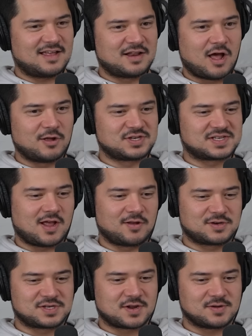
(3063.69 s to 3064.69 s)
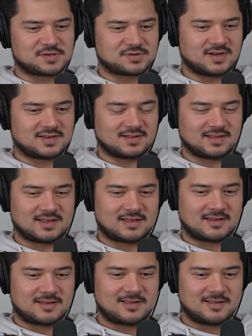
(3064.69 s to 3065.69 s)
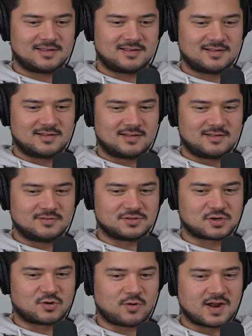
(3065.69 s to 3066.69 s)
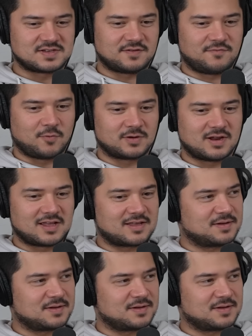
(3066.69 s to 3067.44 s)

and I'll just I'll just go straight to like uh crazy Fortnite